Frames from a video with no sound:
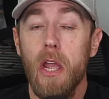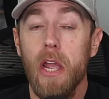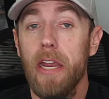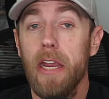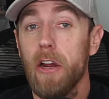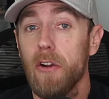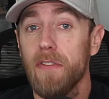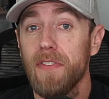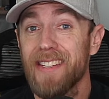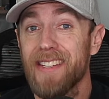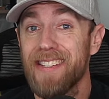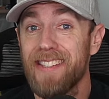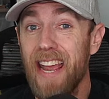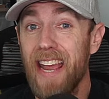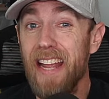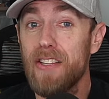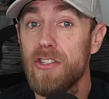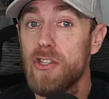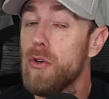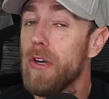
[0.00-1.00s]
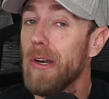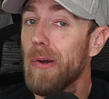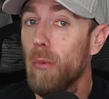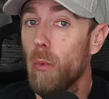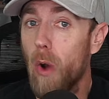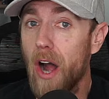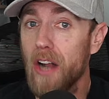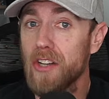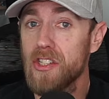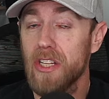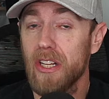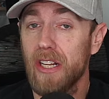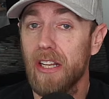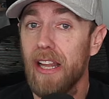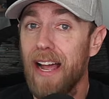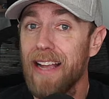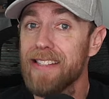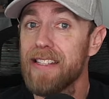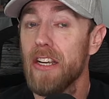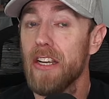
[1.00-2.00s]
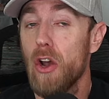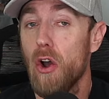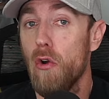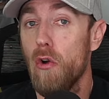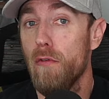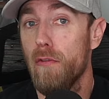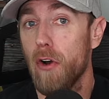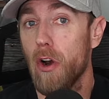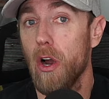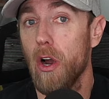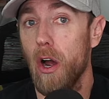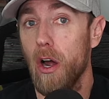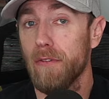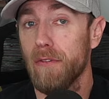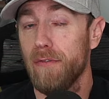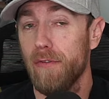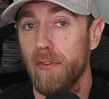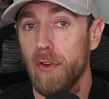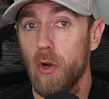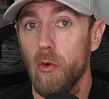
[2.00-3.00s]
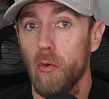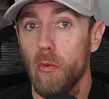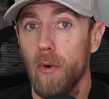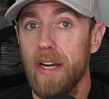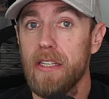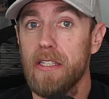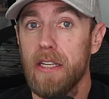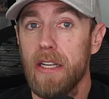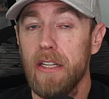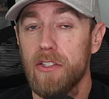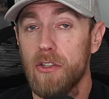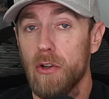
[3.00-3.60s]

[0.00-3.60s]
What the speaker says: Here in the States, you can watch the Classic over on Flow Racing.